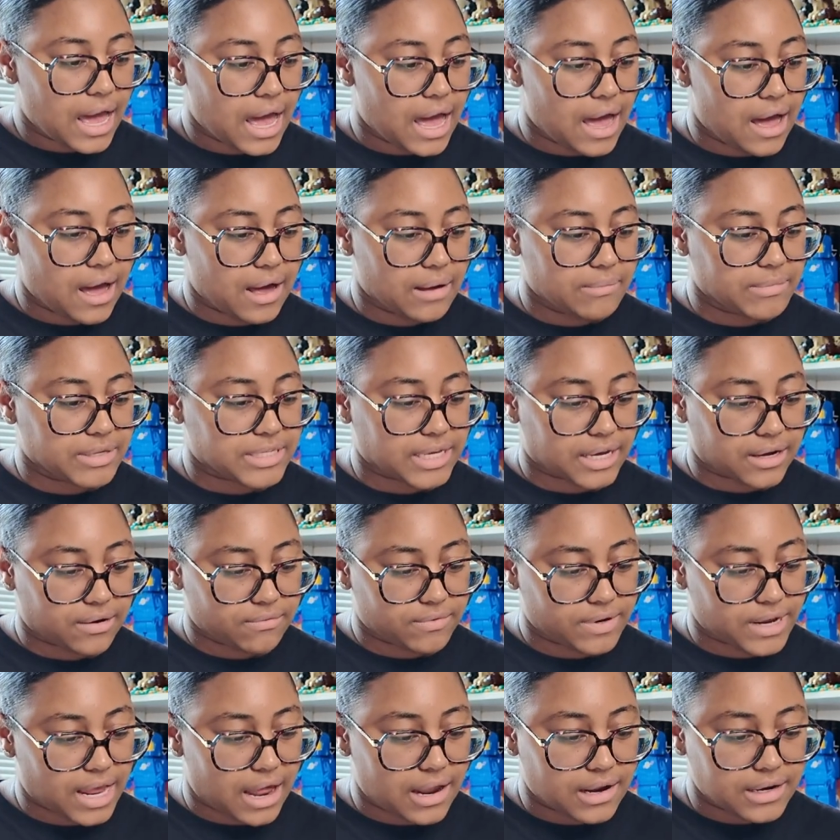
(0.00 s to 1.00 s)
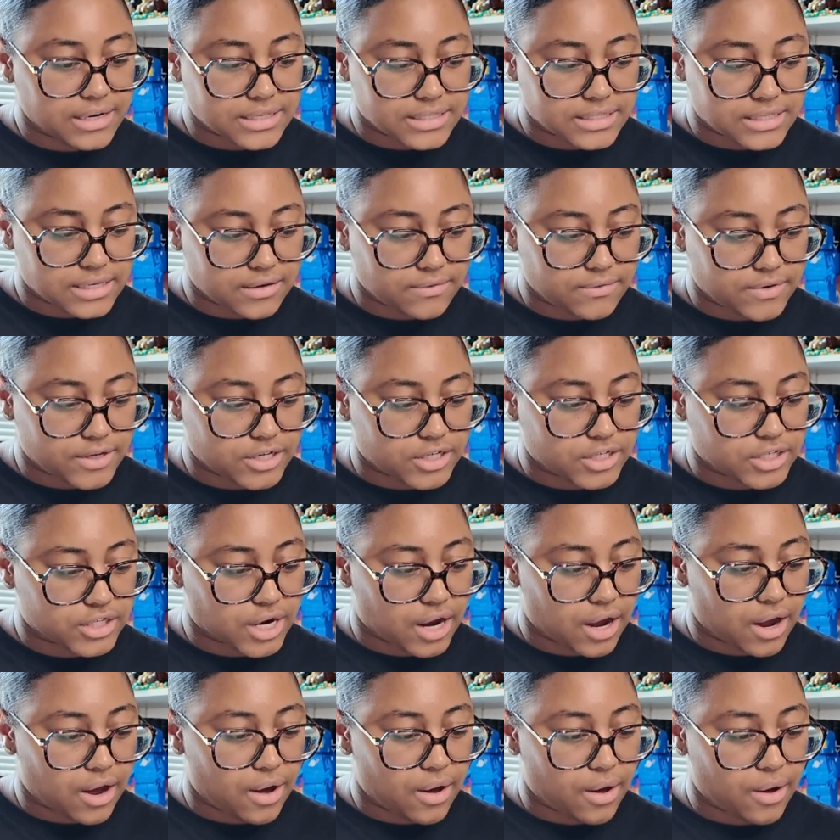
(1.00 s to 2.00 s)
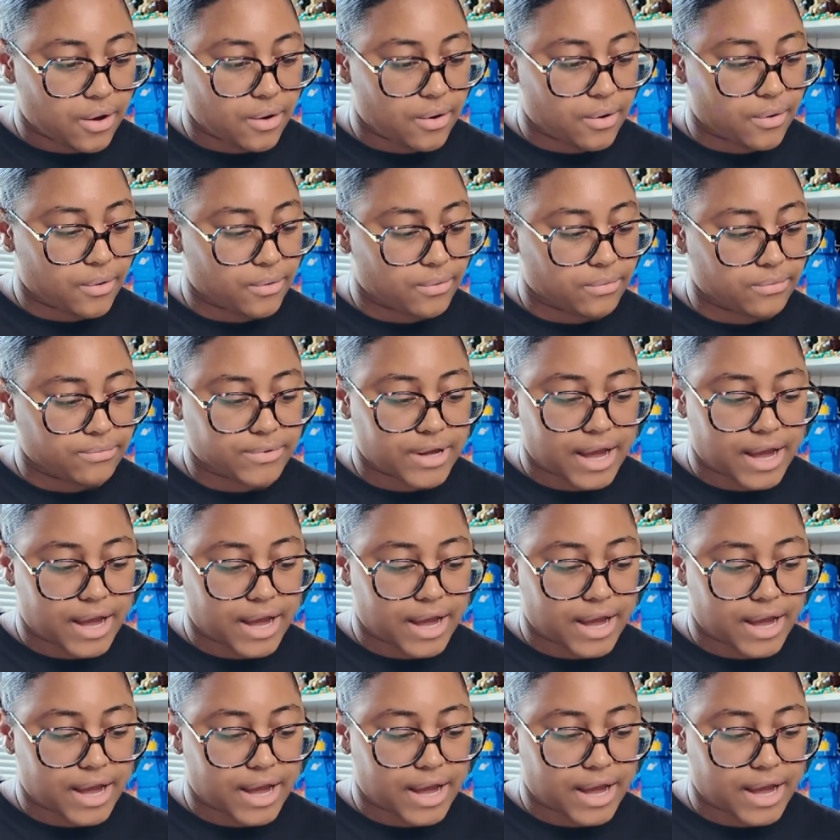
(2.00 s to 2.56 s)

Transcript: It's like a reality TV show